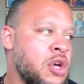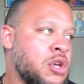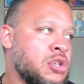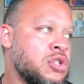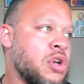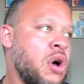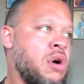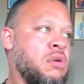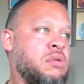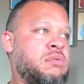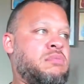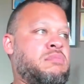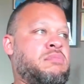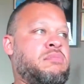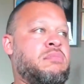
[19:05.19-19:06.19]
So
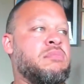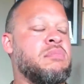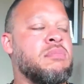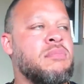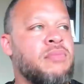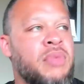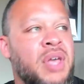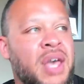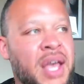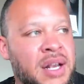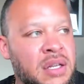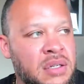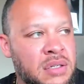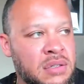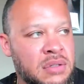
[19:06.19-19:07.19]

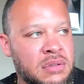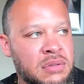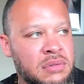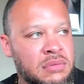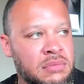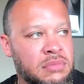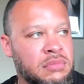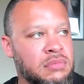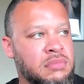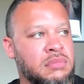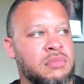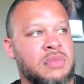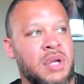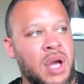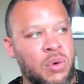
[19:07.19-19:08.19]
and
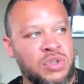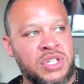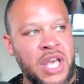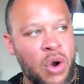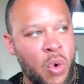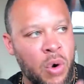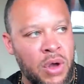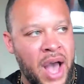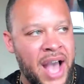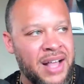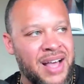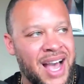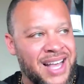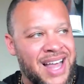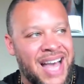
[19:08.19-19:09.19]
I would say, or I,
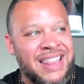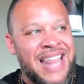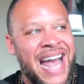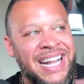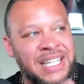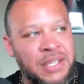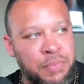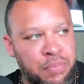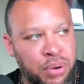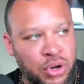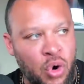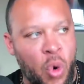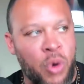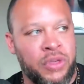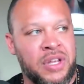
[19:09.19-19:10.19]
I, I, like to put
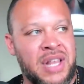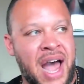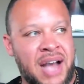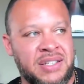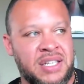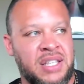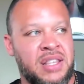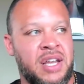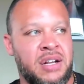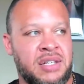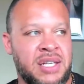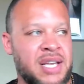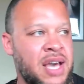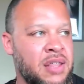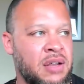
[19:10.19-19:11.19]
Orthodox in there
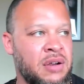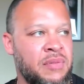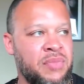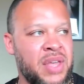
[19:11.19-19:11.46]
together.